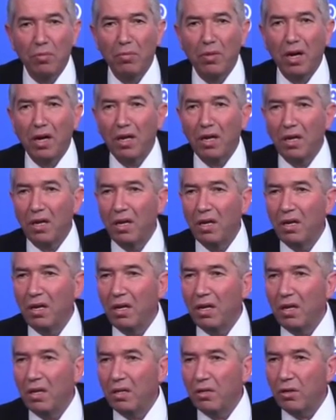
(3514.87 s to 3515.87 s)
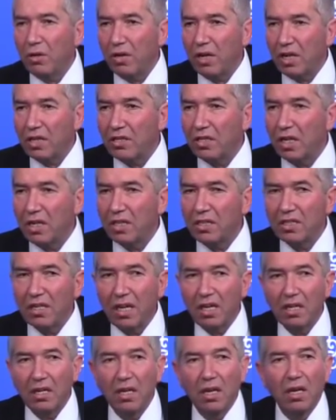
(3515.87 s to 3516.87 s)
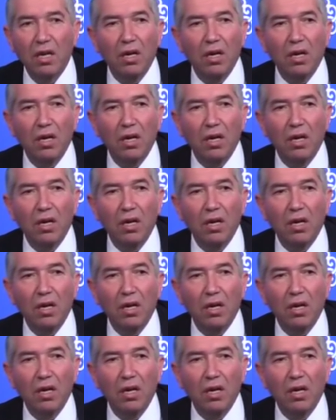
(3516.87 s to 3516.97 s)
my production said,